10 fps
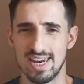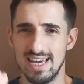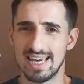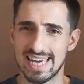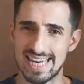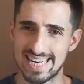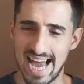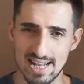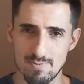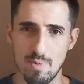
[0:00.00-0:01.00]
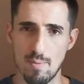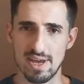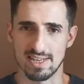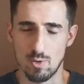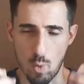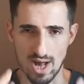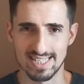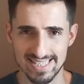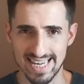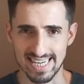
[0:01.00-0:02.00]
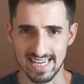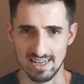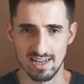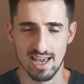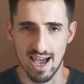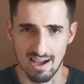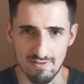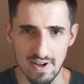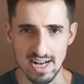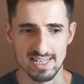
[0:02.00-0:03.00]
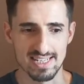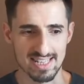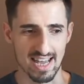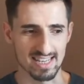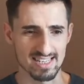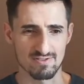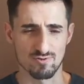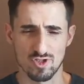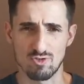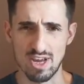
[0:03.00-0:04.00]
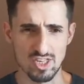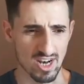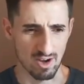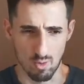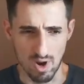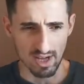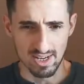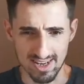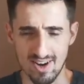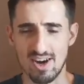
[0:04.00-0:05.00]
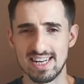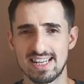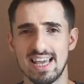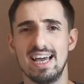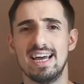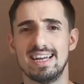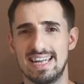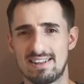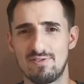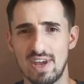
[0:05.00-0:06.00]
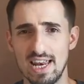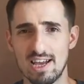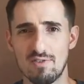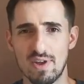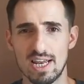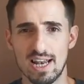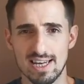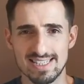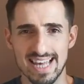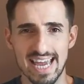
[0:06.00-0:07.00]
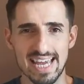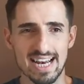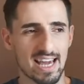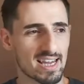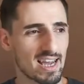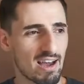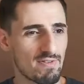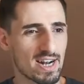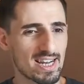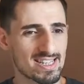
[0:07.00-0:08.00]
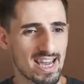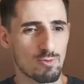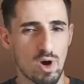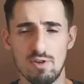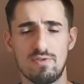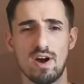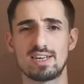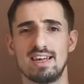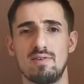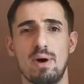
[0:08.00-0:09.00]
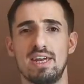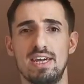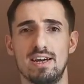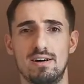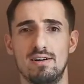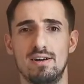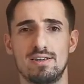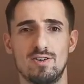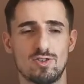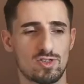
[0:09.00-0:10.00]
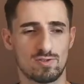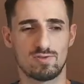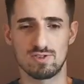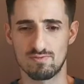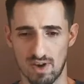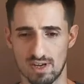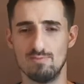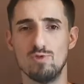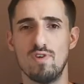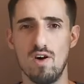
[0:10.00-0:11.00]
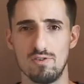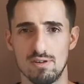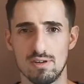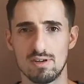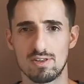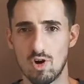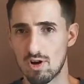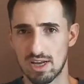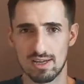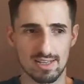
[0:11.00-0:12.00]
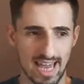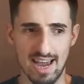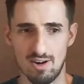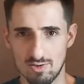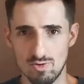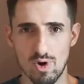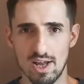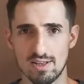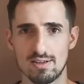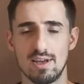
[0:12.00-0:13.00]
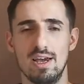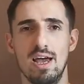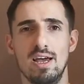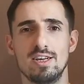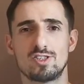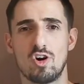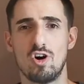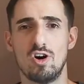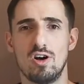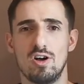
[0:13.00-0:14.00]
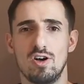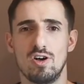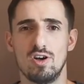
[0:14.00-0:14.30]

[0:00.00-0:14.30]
And in that moment, in 1 second, I felt this frustration, like what, and that feeling of feeling like saying, I felt like saying, what the fuck is everybody here? Just fucking move on, talk there or do what. So